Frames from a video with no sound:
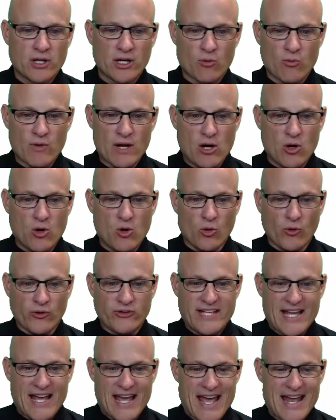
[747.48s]
We're going to,
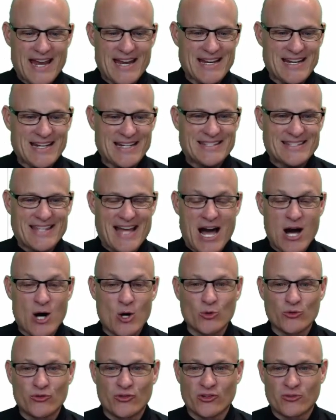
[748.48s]
oh, ten
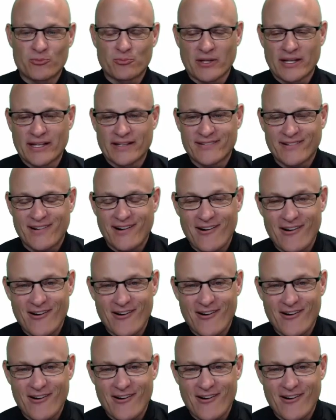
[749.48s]
thousands place.